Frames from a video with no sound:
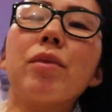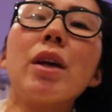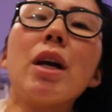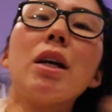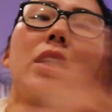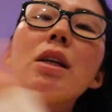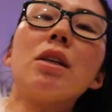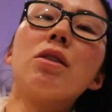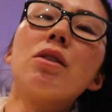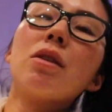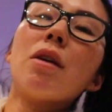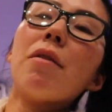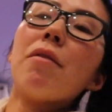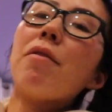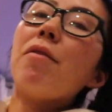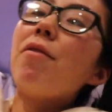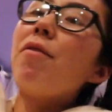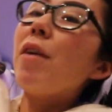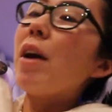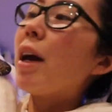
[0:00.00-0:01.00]
And it's
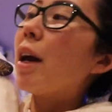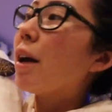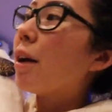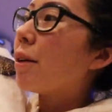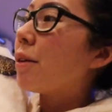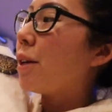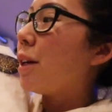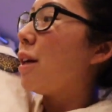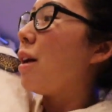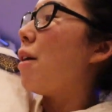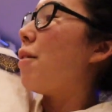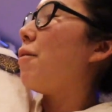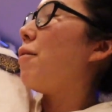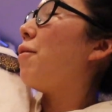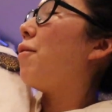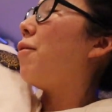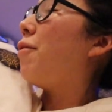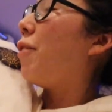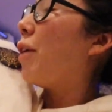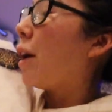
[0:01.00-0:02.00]
very,
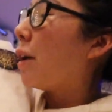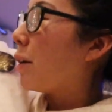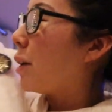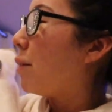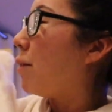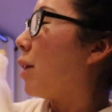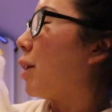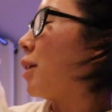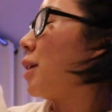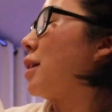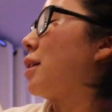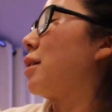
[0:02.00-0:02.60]
very, very